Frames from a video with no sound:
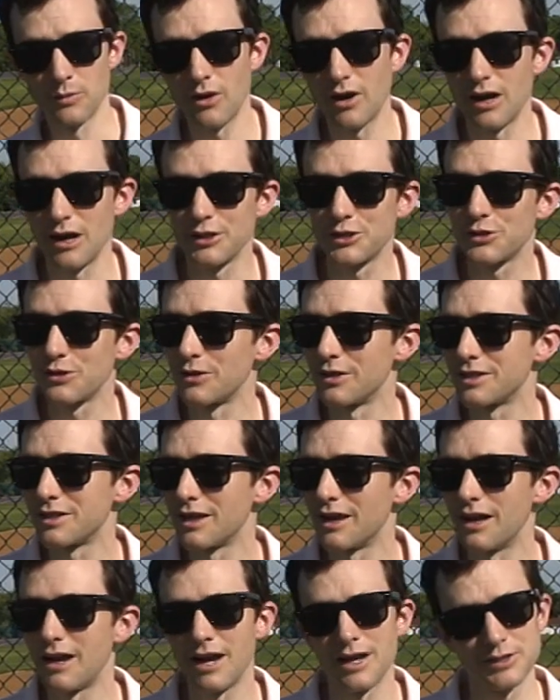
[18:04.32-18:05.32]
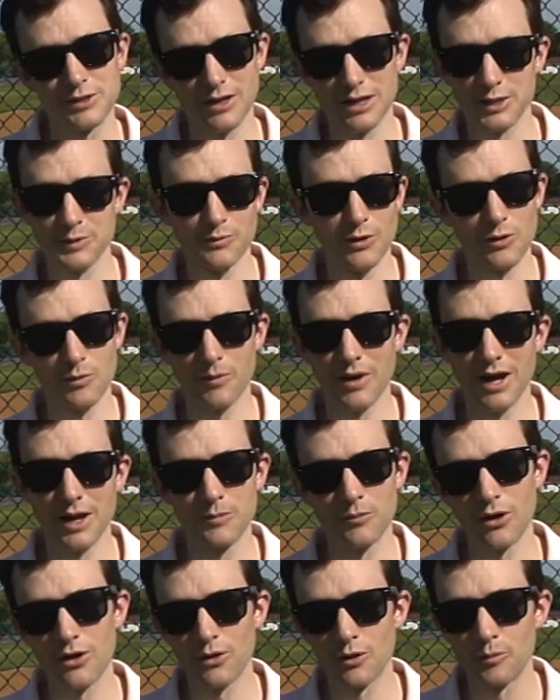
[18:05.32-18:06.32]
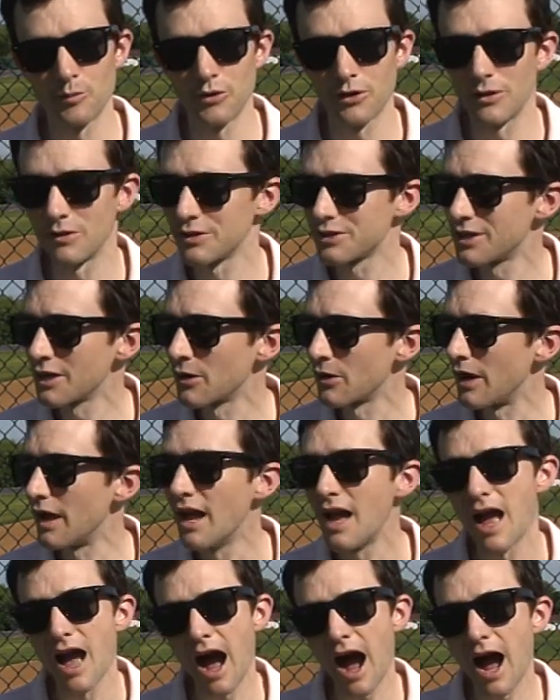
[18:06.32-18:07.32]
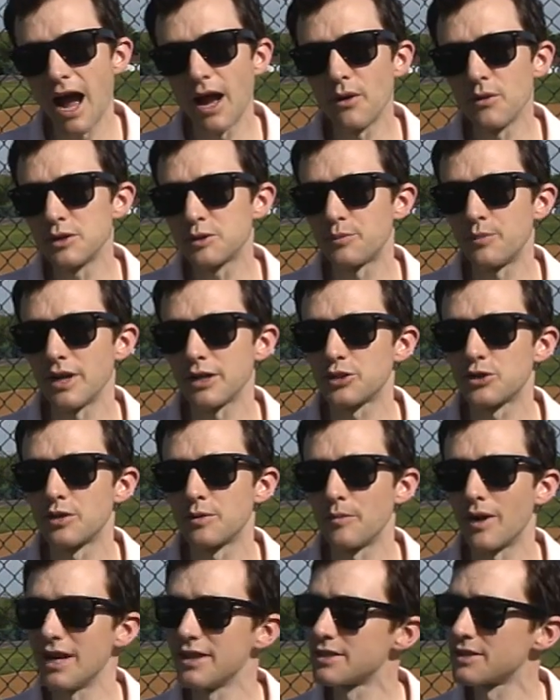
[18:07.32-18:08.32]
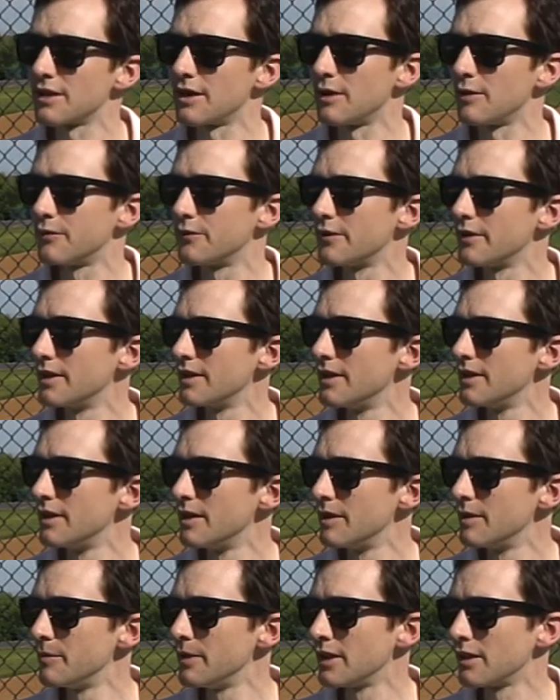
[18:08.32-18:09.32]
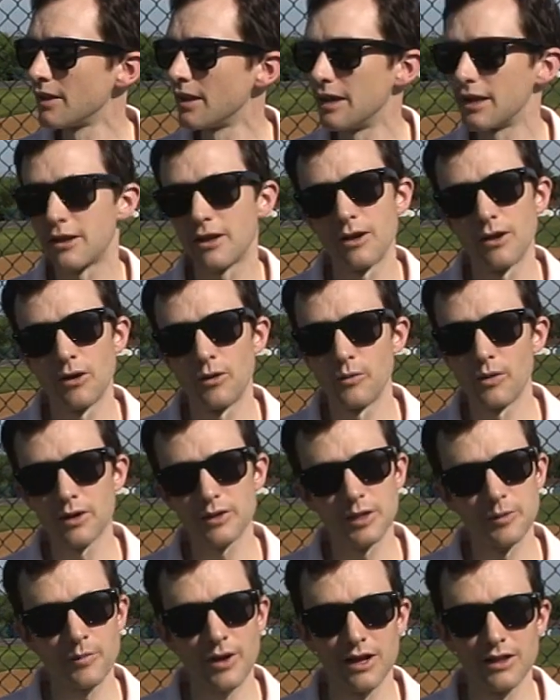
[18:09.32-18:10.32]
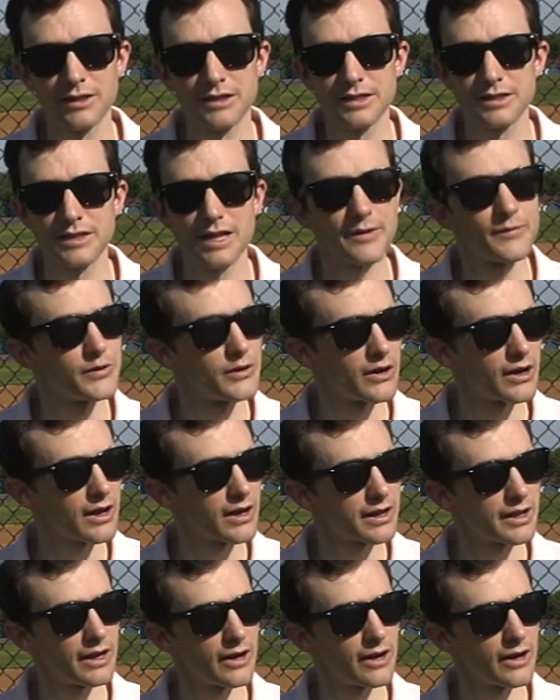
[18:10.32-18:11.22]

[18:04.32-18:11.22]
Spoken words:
watch, or as I smoke my Marlboro cigarette, I always pictured myself being like, oh, welcome to Politics After Dark.